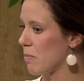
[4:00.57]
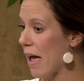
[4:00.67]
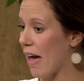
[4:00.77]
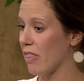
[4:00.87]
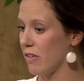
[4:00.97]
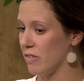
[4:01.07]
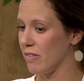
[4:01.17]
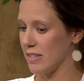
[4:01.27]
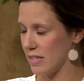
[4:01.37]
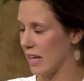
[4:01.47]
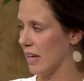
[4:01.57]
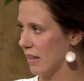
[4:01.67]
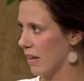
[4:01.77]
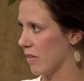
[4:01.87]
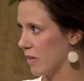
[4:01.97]
path of investigating
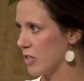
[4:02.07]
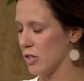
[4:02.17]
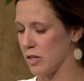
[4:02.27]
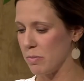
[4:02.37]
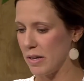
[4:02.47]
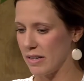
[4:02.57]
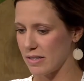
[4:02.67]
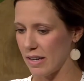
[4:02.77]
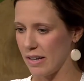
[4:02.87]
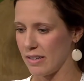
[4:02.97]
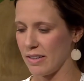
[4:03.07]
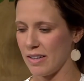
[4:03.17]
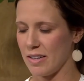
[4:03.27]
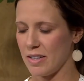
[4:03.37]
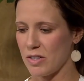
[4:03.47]
the elevation in the PSA.
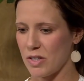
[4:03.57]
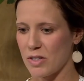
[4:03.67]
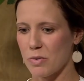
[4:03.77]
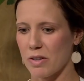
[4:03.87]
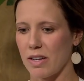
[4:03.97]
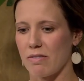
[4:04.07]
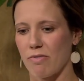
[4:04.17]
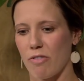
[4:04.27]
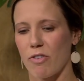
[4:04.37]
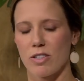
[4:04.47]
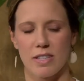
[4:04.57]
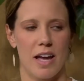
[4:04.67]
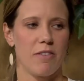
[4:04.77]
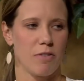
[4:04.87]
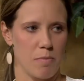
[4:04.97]
So that's really first
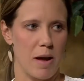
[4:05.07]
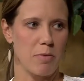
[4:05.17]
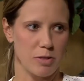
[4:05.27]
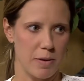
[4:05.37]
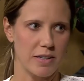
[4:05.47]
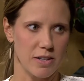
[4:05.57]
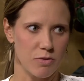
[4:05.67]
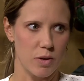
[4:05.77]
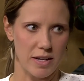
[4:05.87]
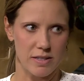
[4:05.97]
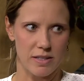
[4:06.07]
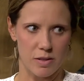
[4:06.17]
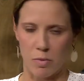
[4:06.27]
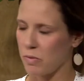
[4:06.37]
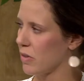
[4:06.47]
line from my perspective when I see
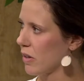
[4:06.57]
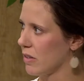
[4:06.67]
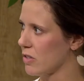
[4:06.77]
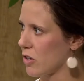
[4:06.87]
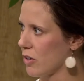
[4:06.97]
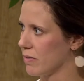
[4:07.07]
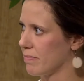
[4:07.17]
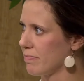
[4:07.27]
someone with a concern.